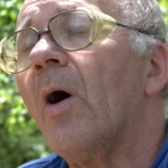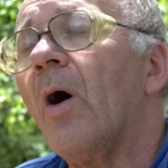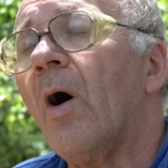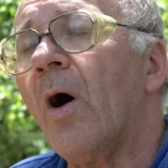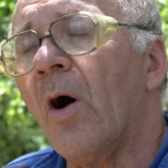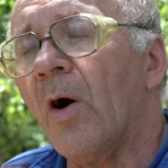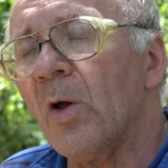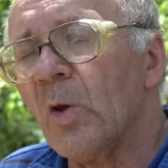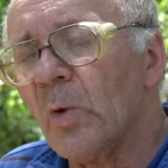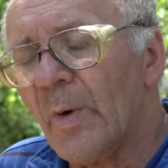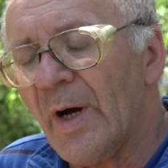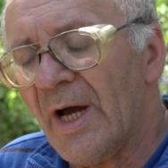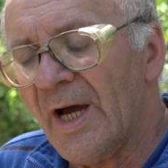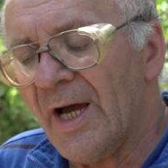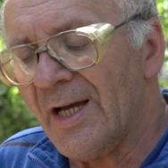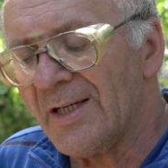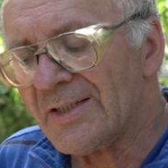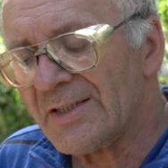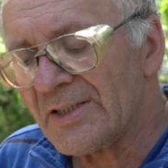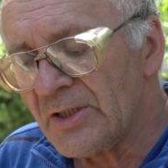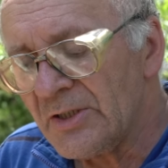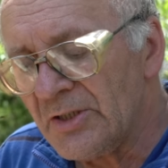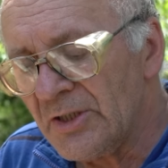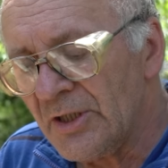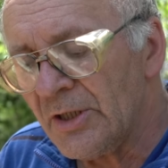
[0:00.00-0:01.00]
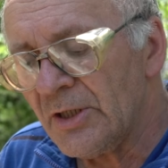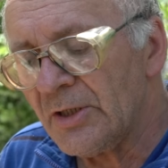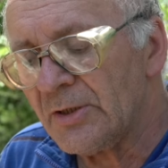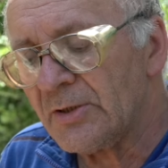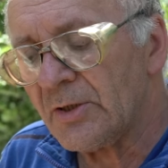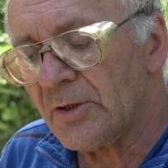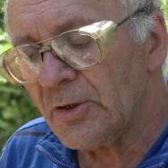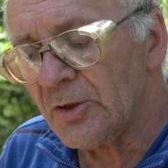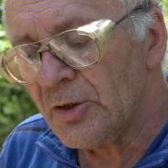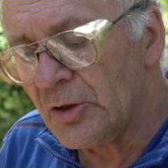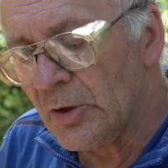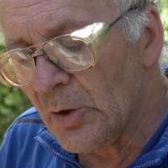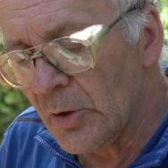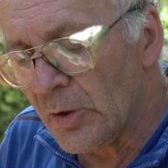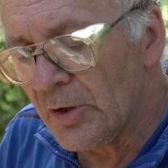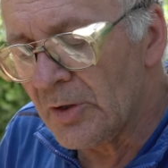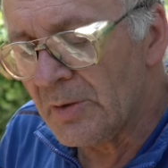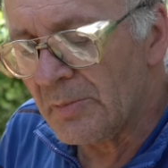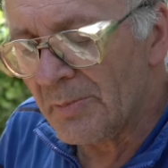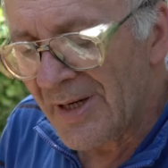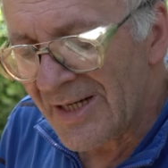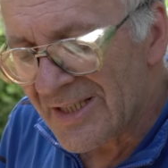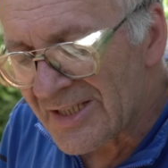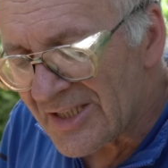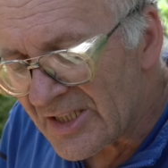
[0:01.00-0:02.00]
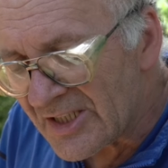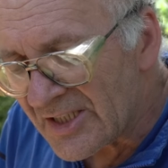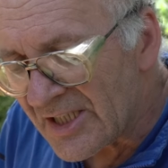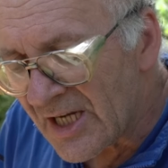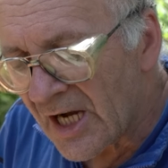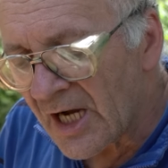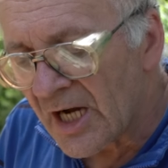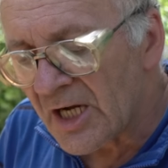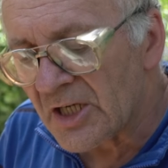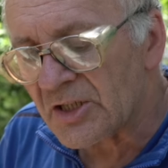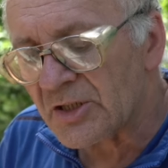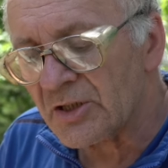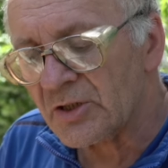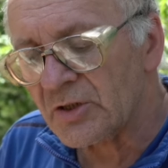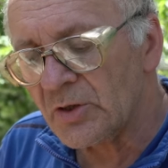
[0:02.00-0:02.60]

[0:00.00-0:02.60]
Always need doing massage,